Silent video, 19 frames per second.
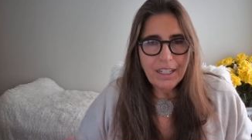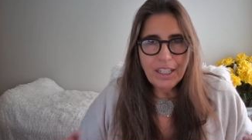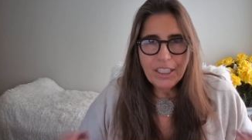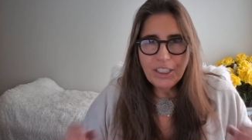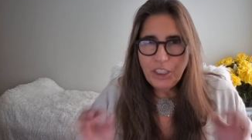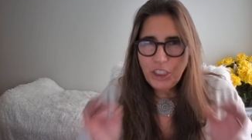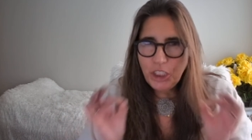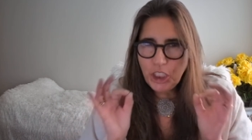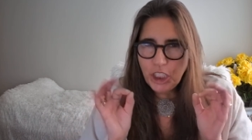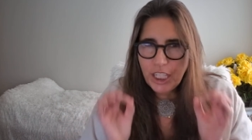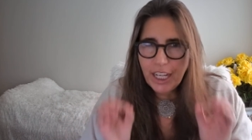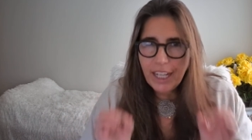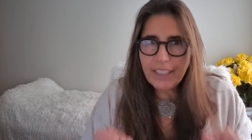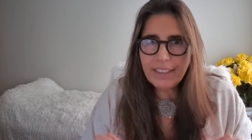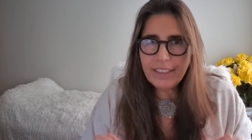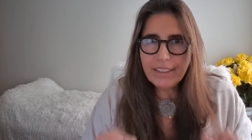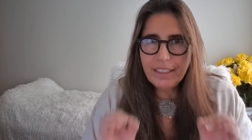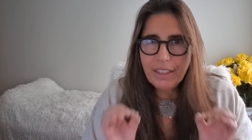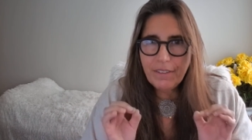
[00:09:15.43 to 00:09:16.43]

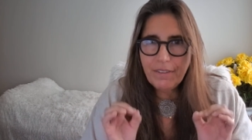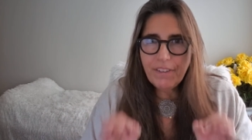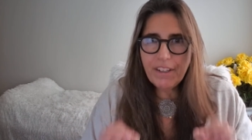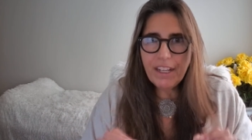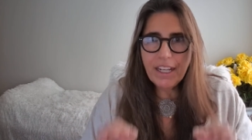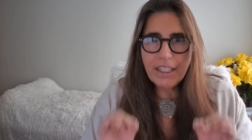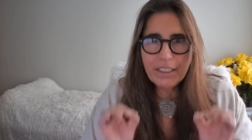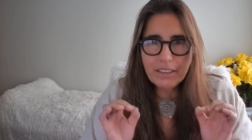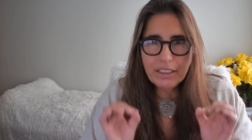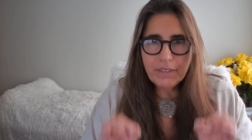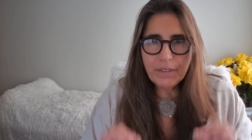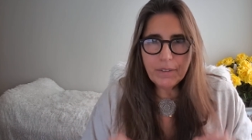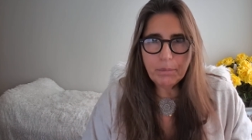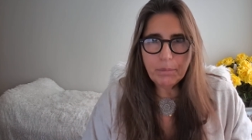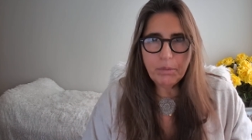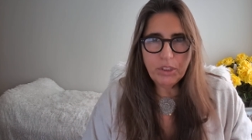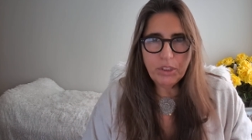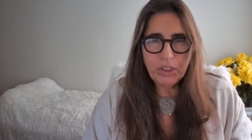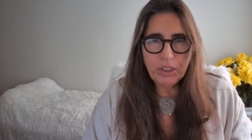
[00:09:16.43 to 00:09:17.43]
just the fact of
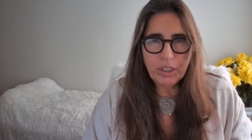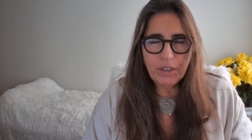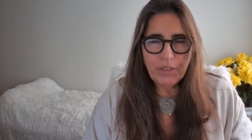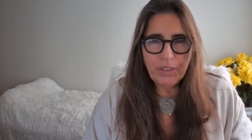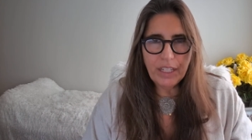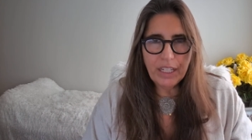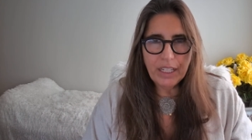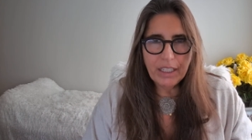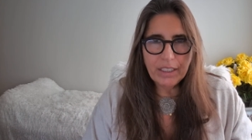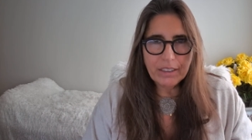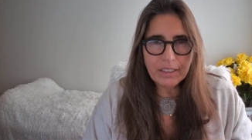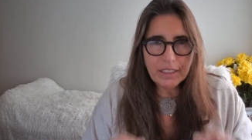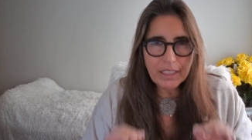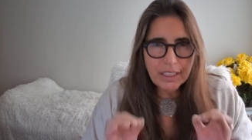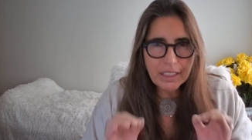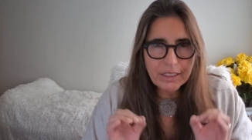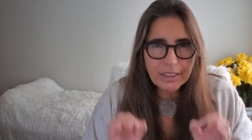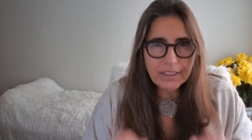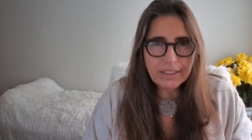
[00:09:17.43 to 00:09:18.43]
observing it
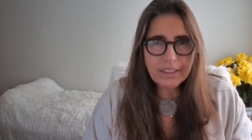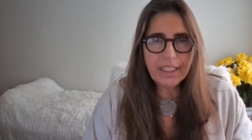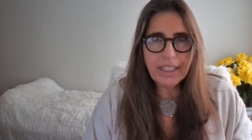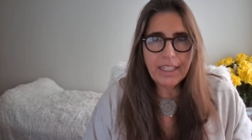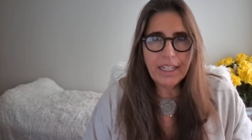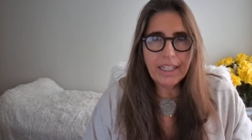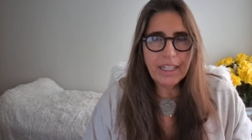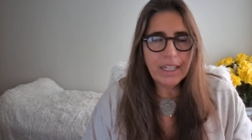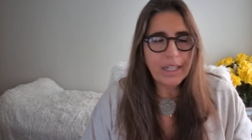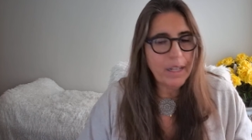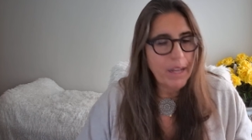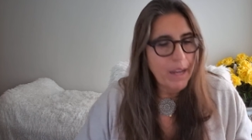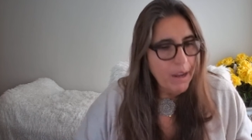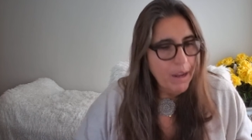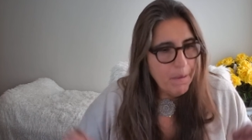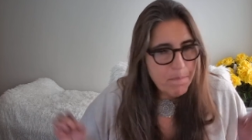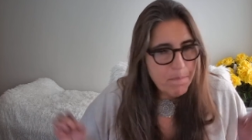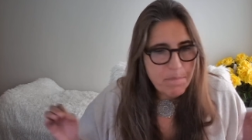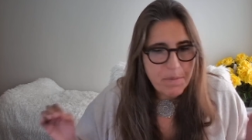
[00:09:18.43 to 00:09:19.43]
and studying it
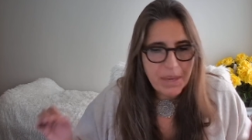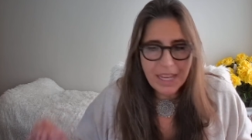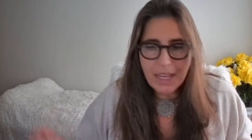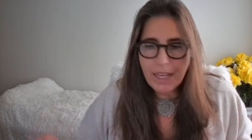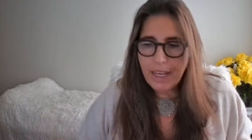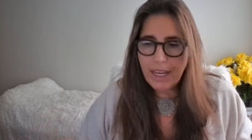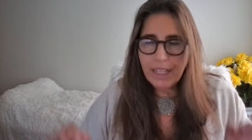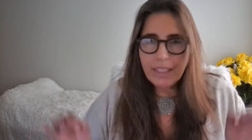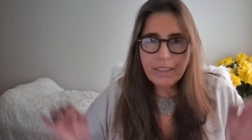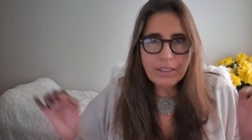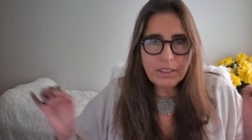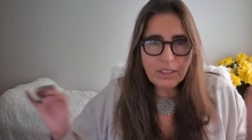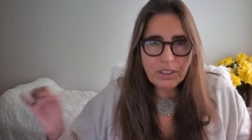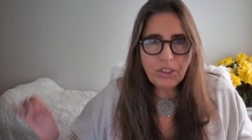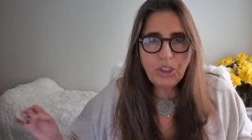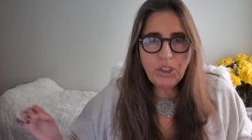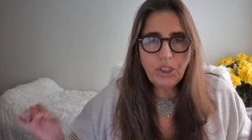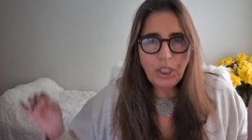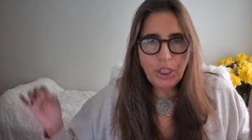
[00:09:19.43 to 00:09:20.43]
begins
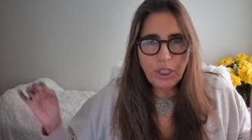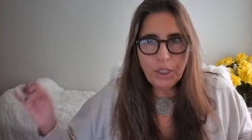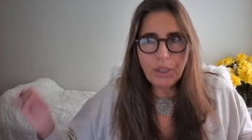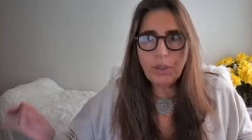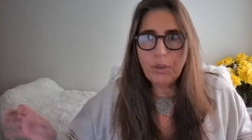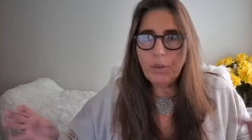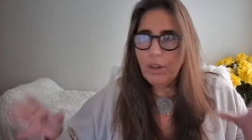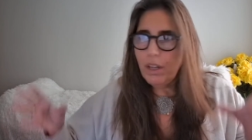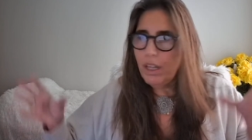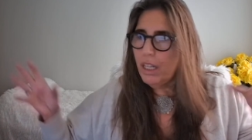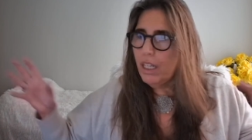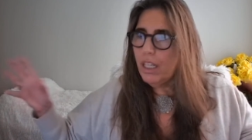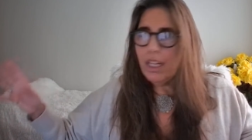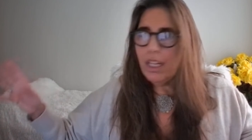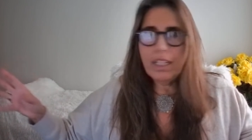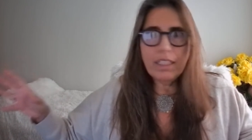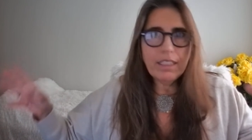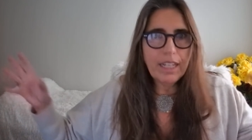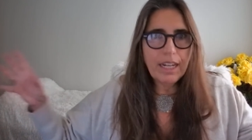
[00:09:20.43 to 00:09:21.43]
to
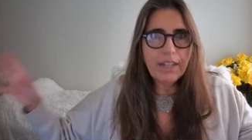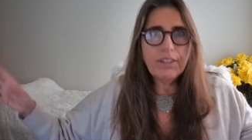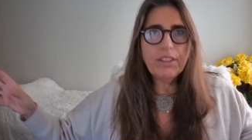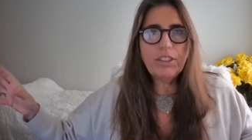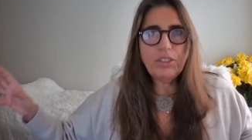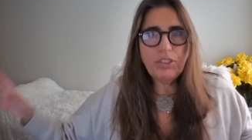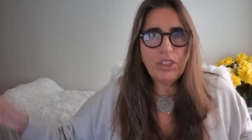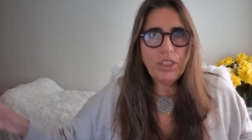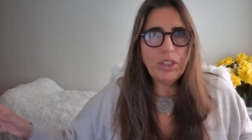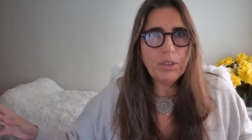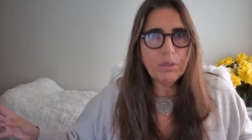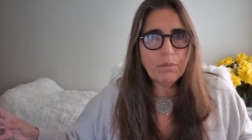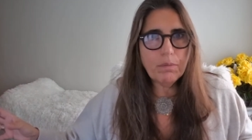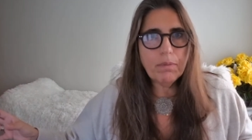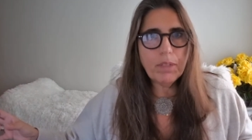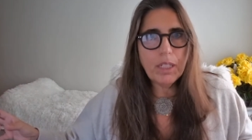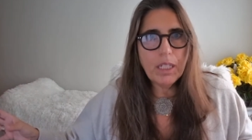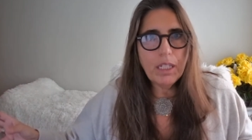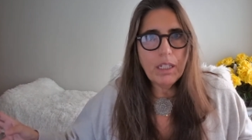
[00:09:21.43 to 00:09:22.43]
allow us to
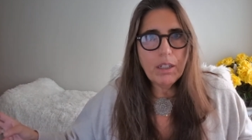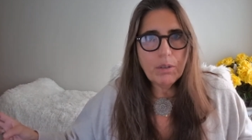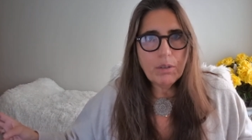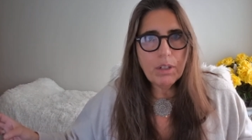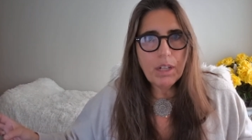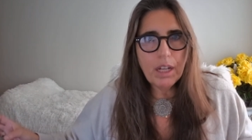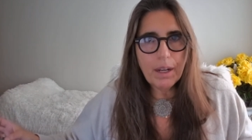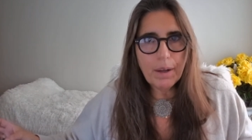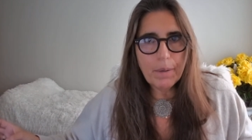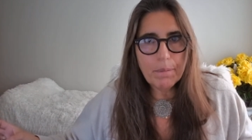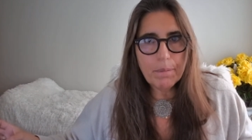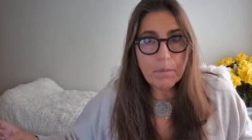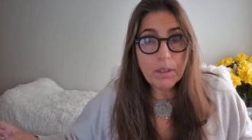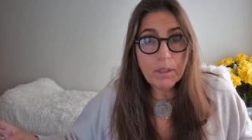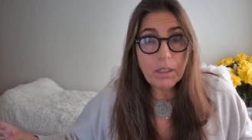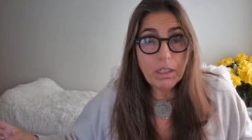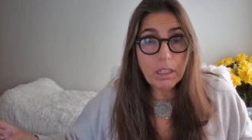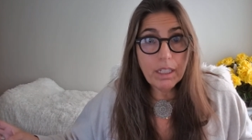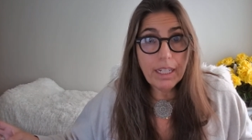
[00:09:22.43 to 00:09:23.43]
um,
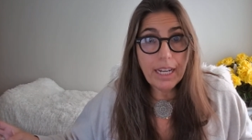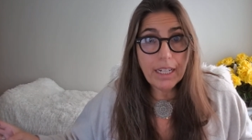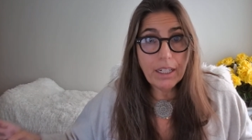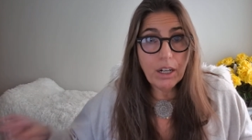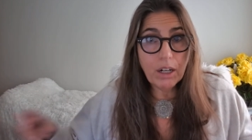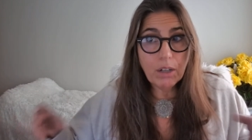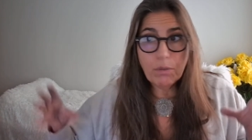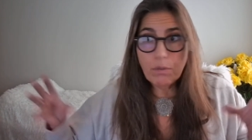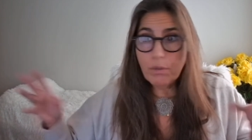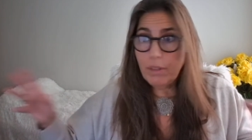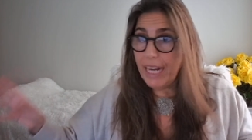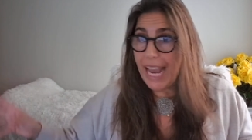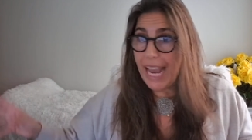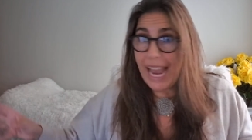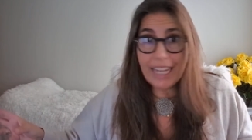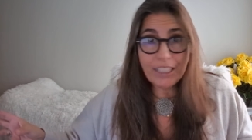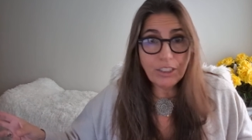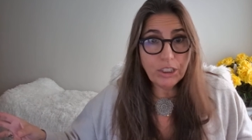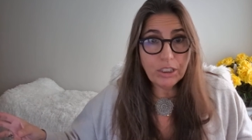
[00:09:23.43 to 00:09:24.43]
look at our
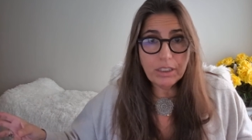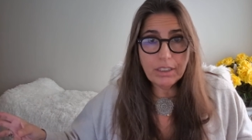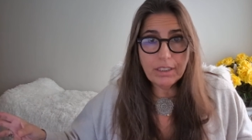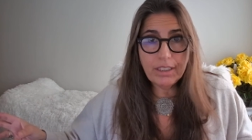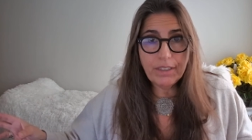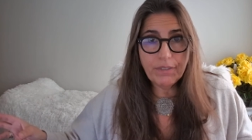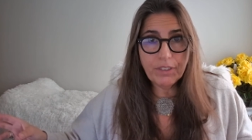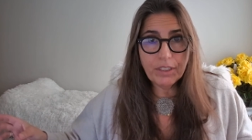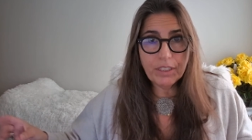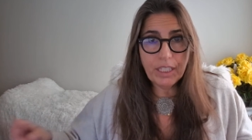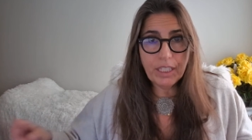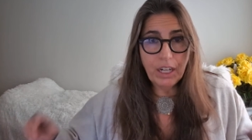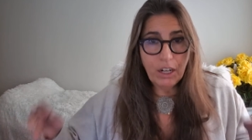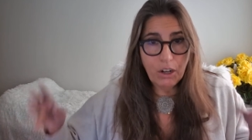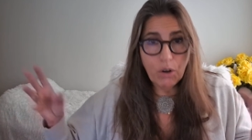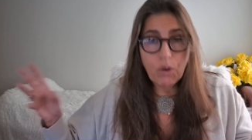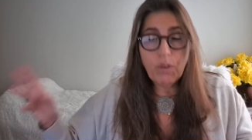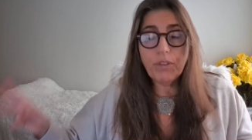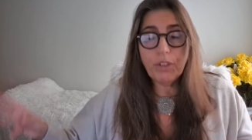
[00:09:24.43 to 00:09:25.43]
reactions differently, our
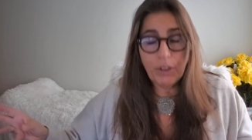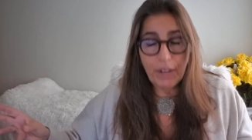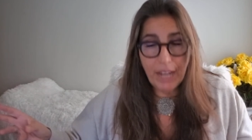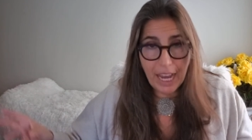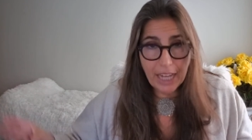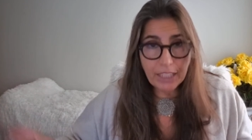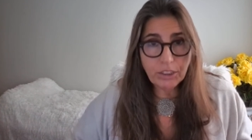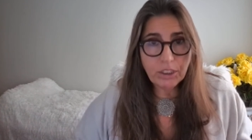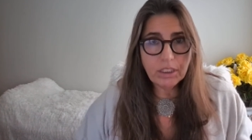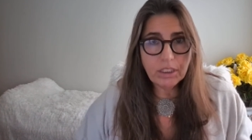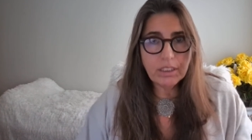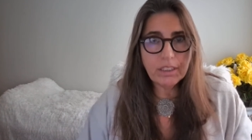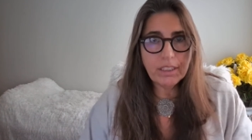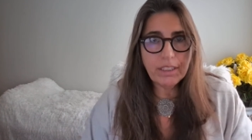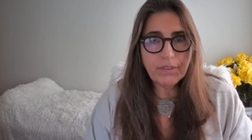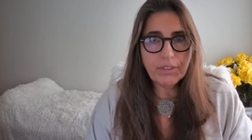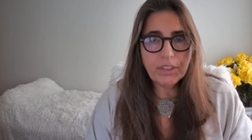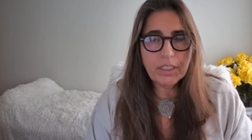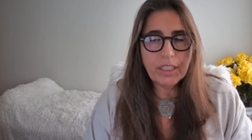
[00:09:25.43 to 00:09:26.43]
overreactions
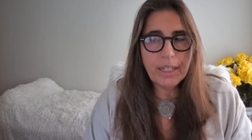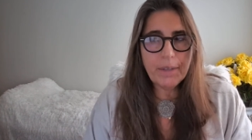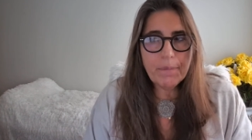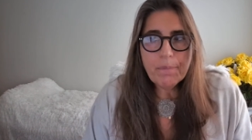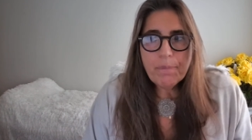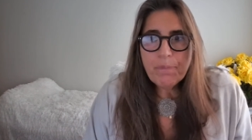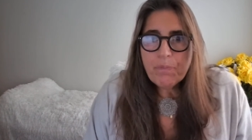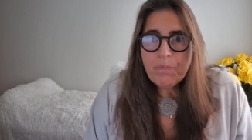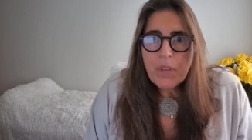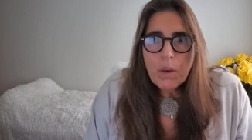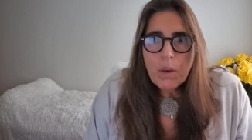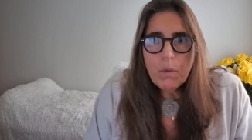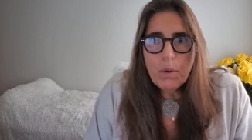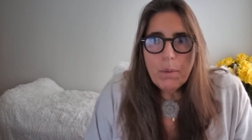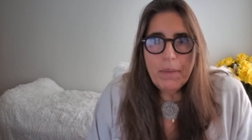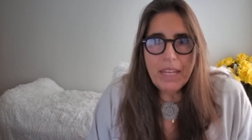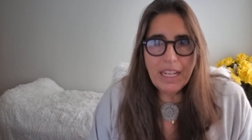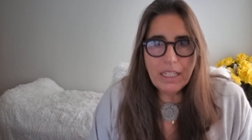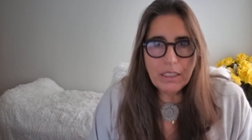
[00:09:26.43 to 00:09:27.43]
differently. We'll
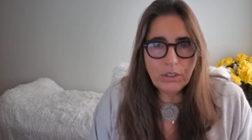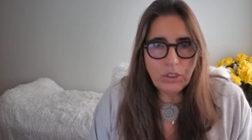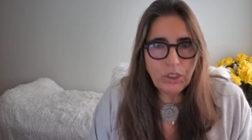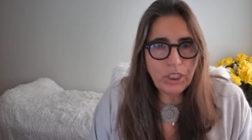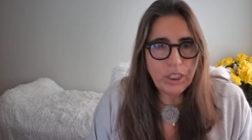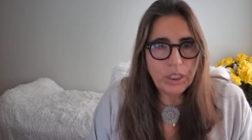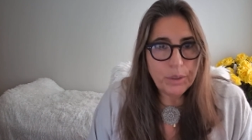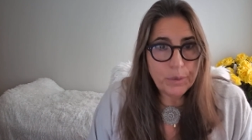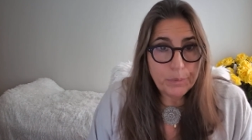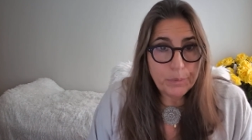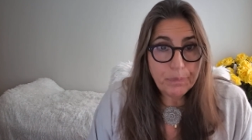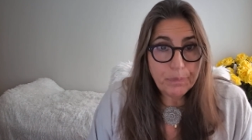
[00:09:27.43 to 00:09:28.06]
begin to.